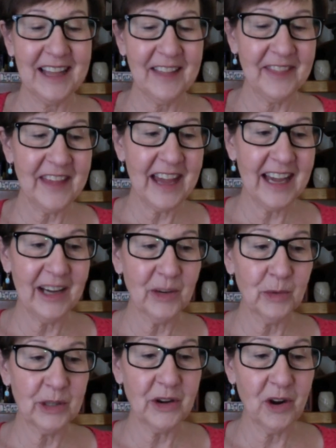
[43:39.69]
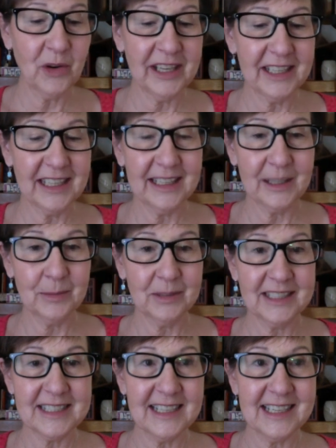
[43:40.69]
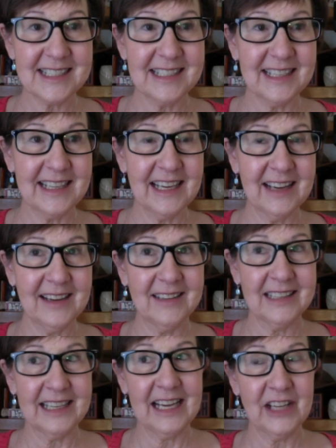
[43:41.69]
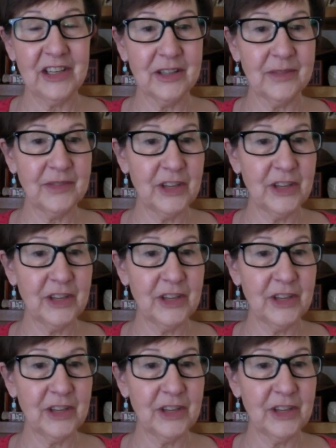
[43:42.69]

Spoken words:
that would go in and get a blood test, and they go, yeah, your